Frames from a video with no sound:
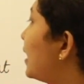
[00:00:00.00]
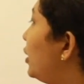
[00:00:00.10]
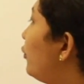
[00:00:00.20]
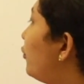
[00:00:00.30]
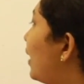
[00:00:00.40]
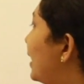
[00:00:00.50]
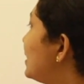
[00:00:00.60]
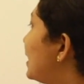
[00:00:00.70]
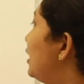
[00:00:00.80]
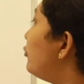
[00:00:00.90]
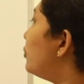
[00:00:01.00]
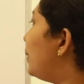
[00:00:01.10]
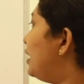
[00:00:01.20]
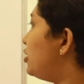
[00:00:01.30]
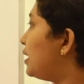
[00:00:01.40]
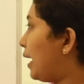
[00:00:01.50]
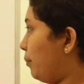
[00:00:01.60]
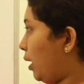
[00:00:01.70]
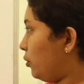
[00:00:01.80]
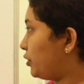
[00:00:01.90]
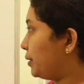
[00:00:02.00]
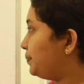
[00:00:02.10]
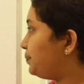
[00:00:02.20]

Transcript: can you find information about